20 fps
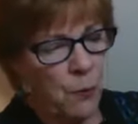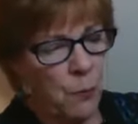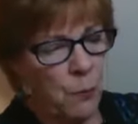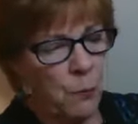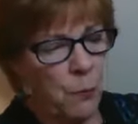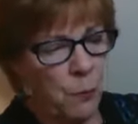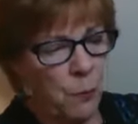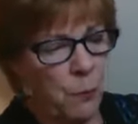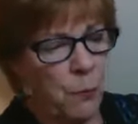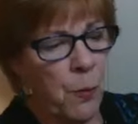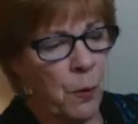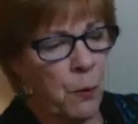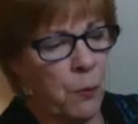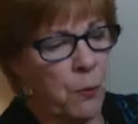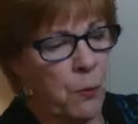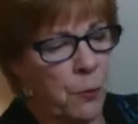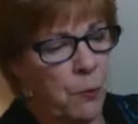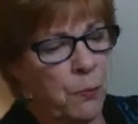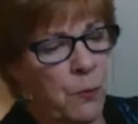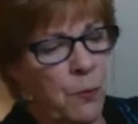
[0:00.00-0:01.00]

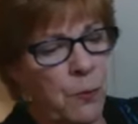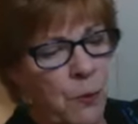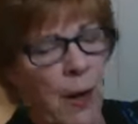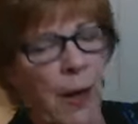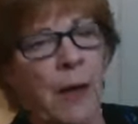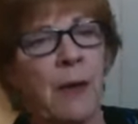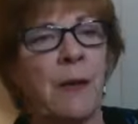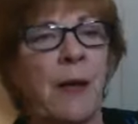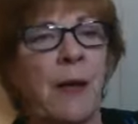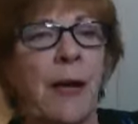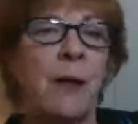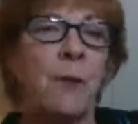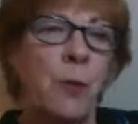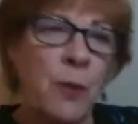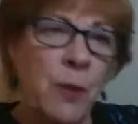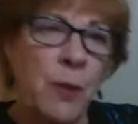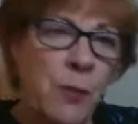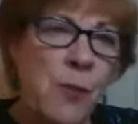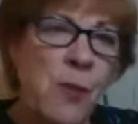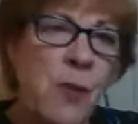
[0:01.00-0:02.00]
both United and
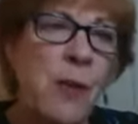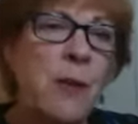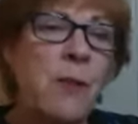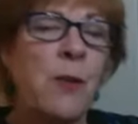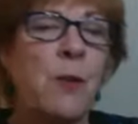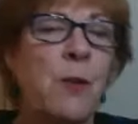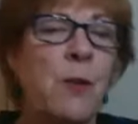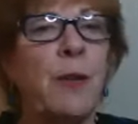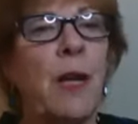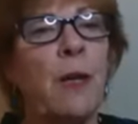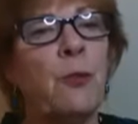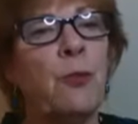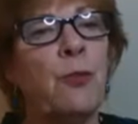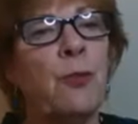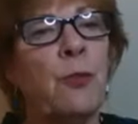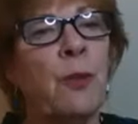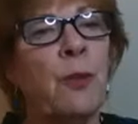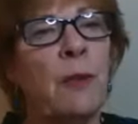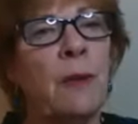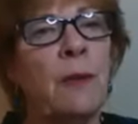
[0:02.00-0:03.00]
Religious Science
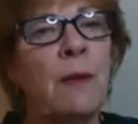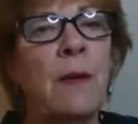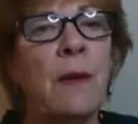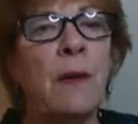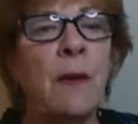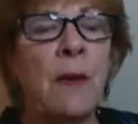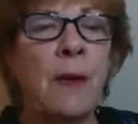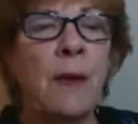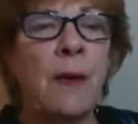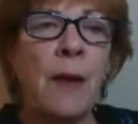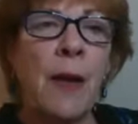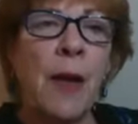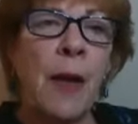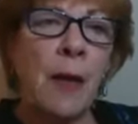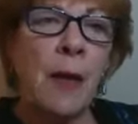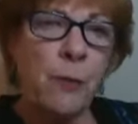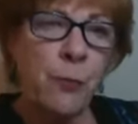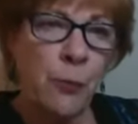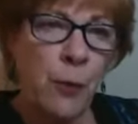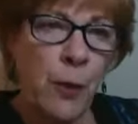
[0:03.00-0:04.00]
International
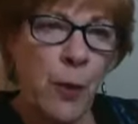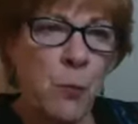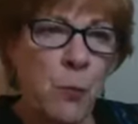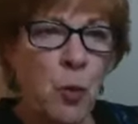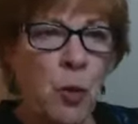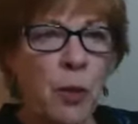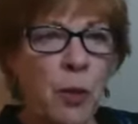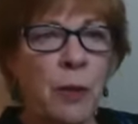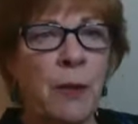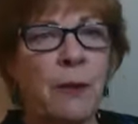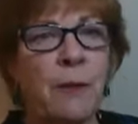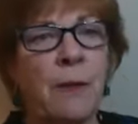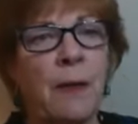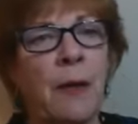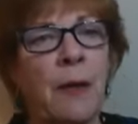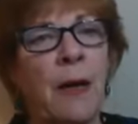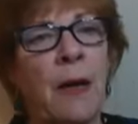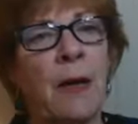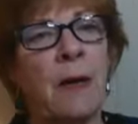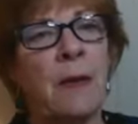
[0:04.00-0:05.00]
had a framework.
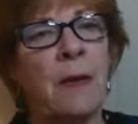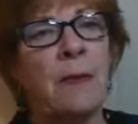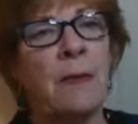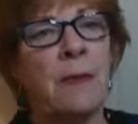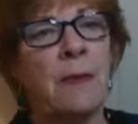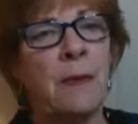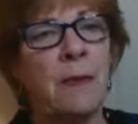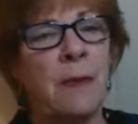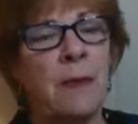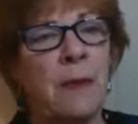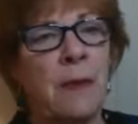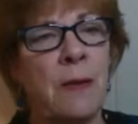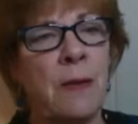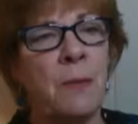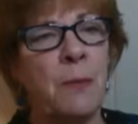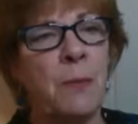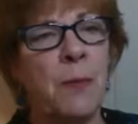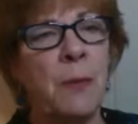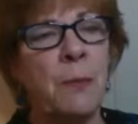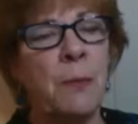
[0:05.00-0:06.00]
And
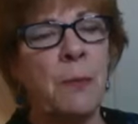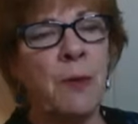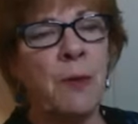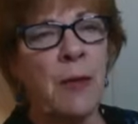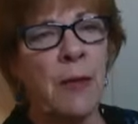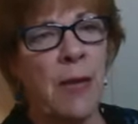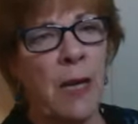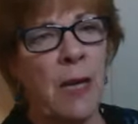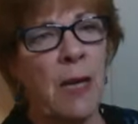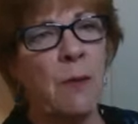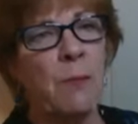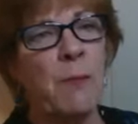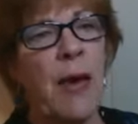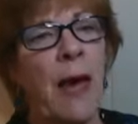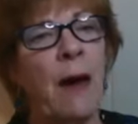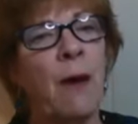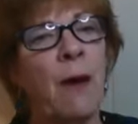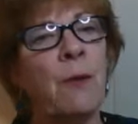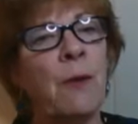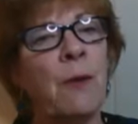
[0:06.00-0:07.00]
the people that came
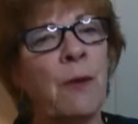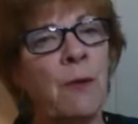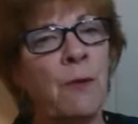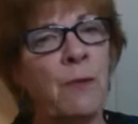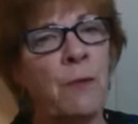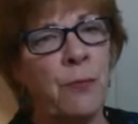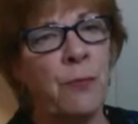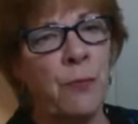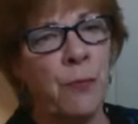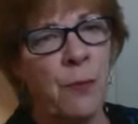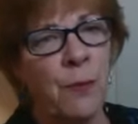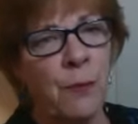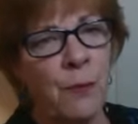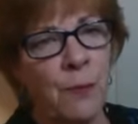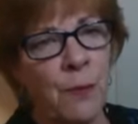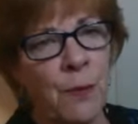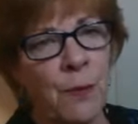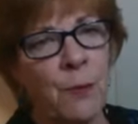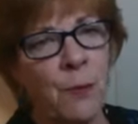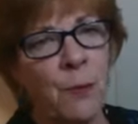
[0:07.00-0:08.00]
out of
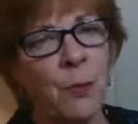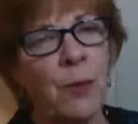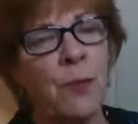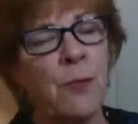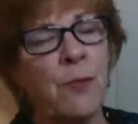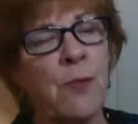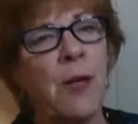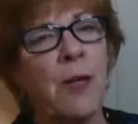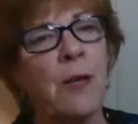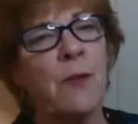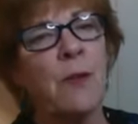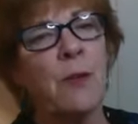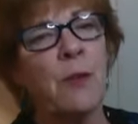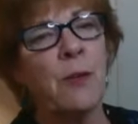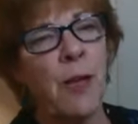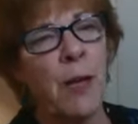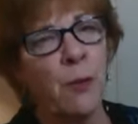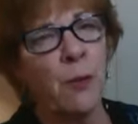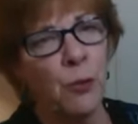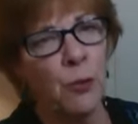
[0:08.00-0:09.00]
Religious Science
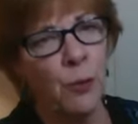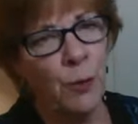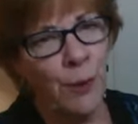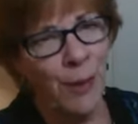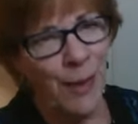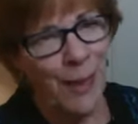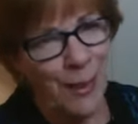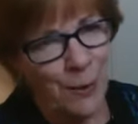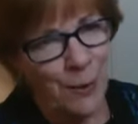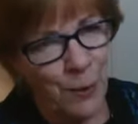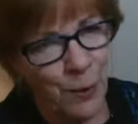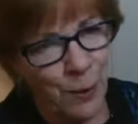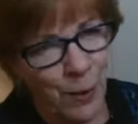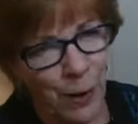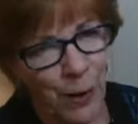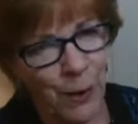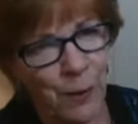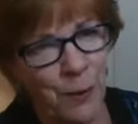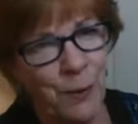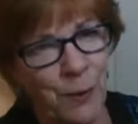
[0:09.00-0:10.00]
International and
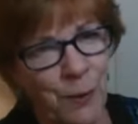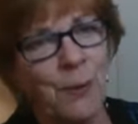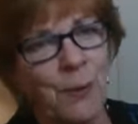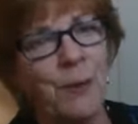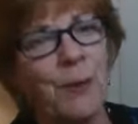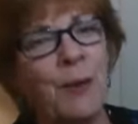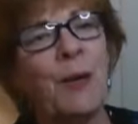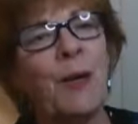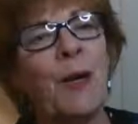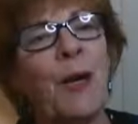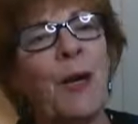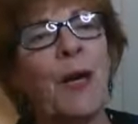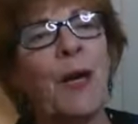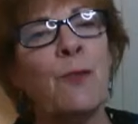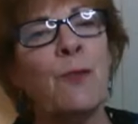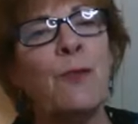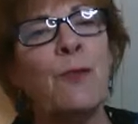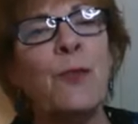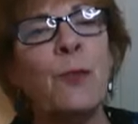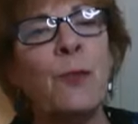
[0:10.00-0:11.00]
United
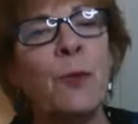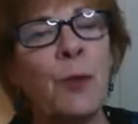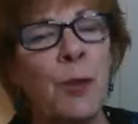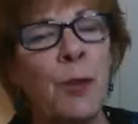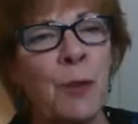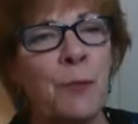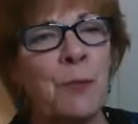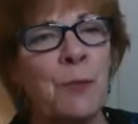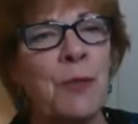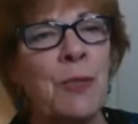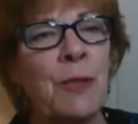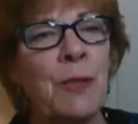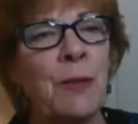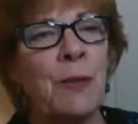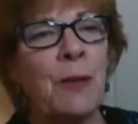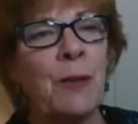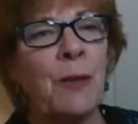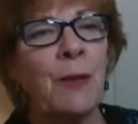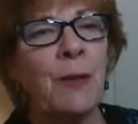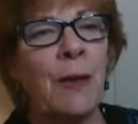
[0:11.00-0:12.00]
and formed
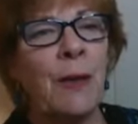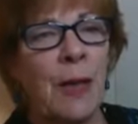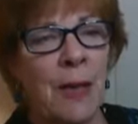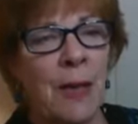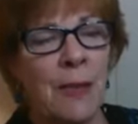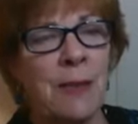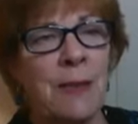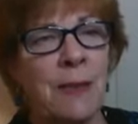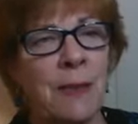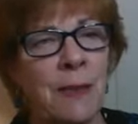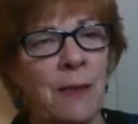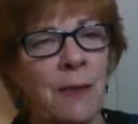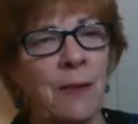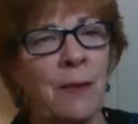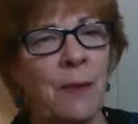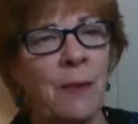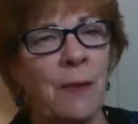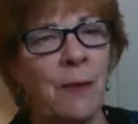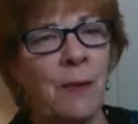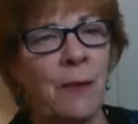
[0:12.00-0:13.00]
Anton